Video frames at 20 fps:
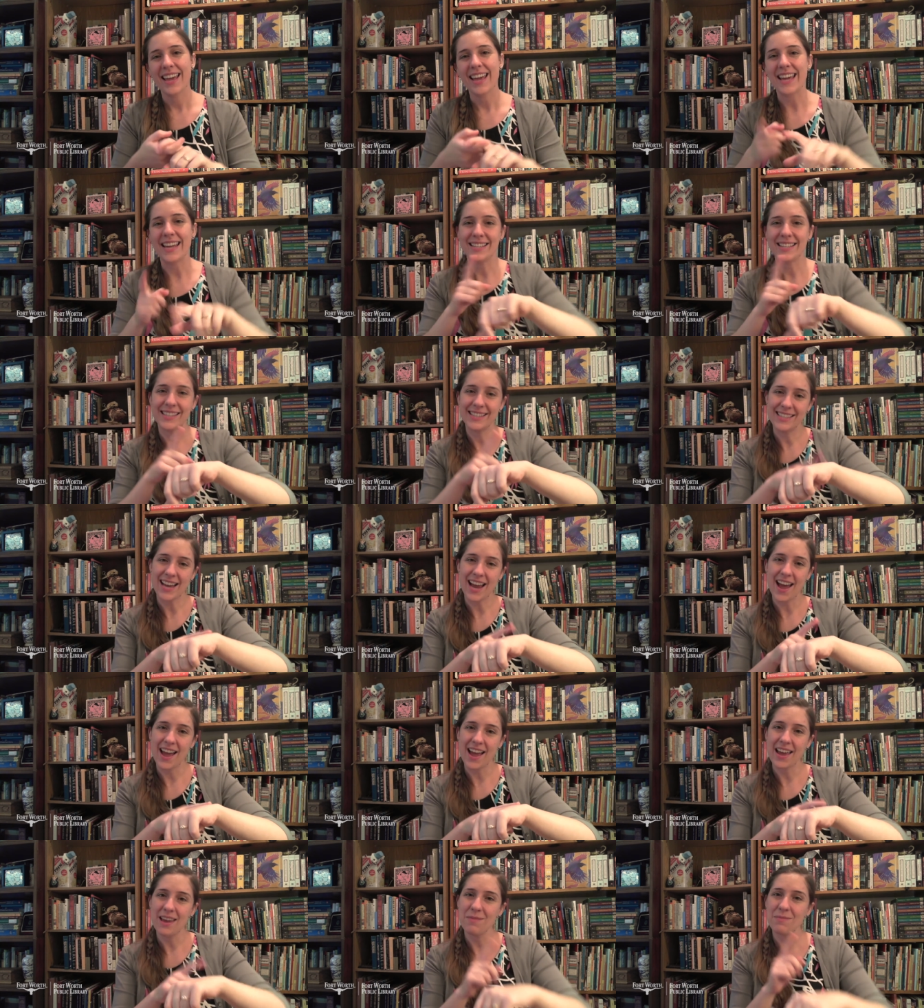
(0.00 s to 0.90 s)
It's
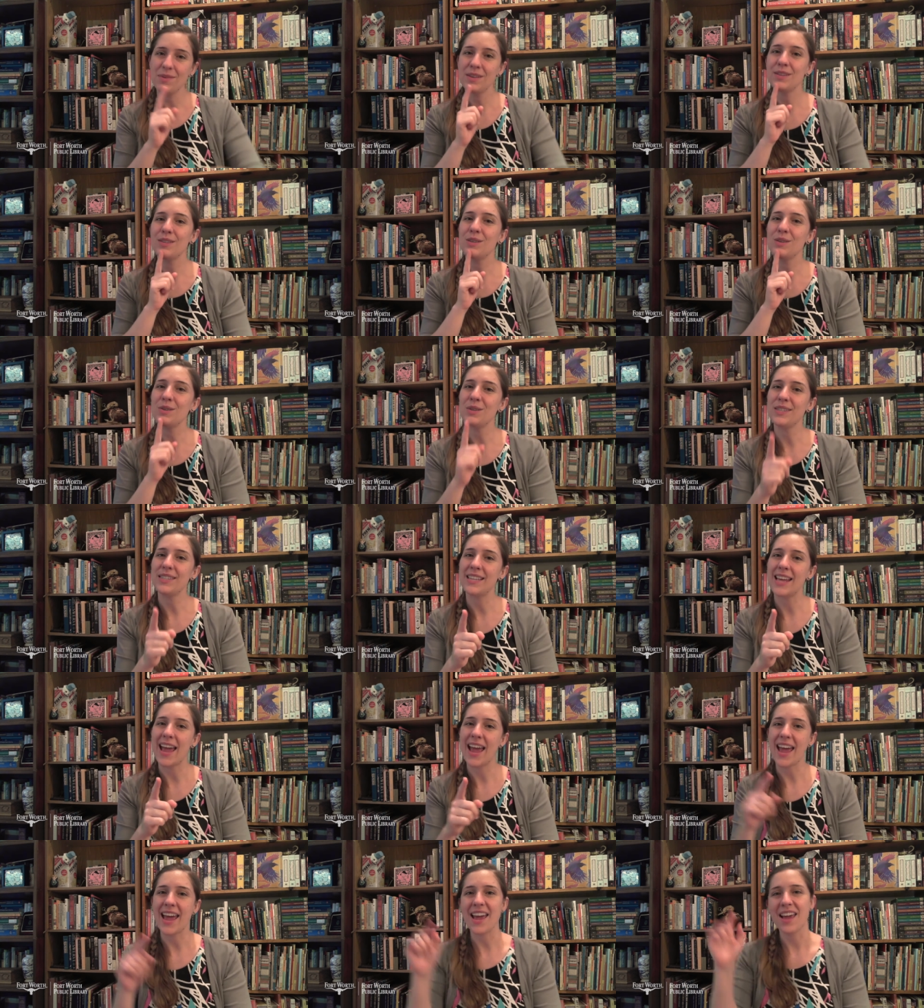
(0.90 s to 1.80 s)
time to
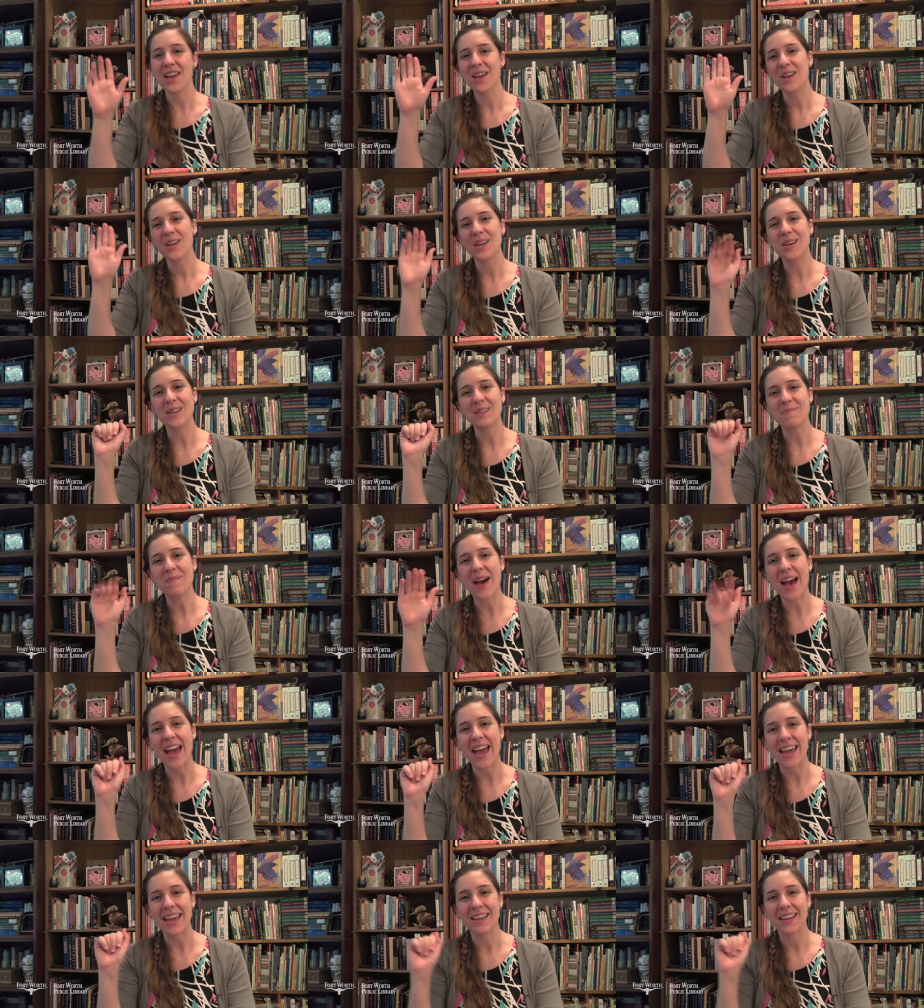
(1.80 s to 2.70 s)
say
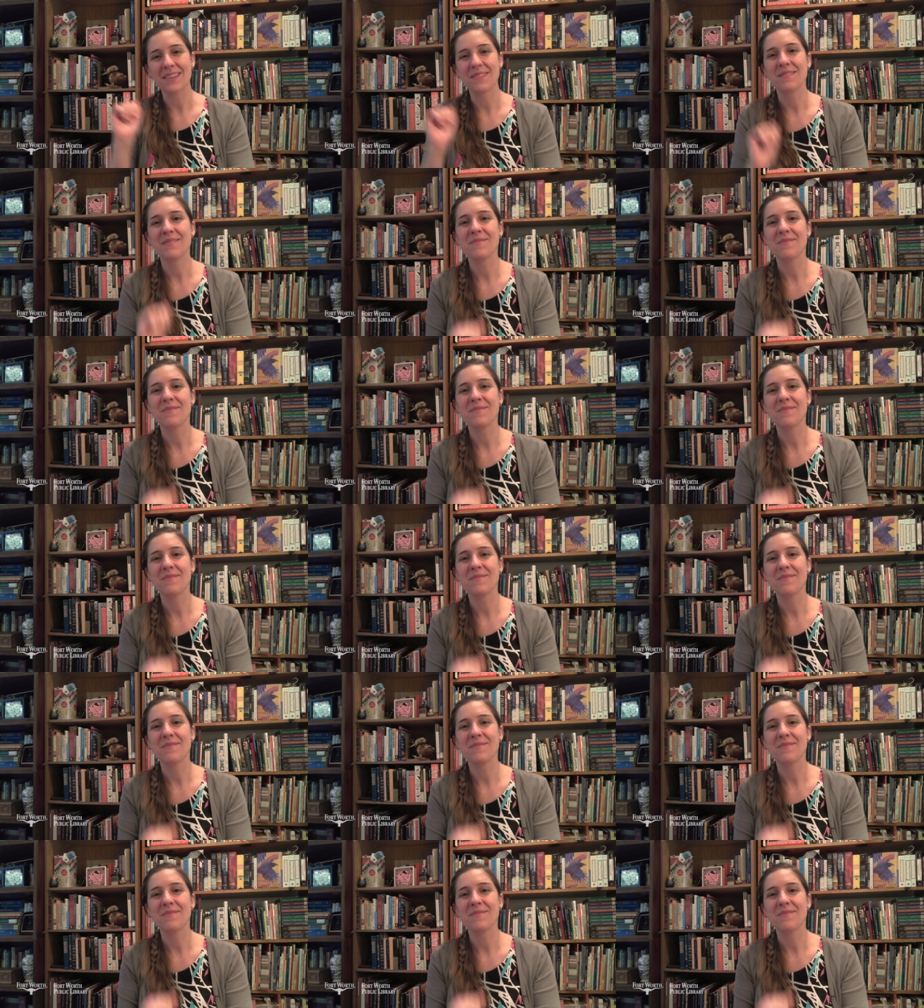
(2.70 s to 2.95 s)
goodbye.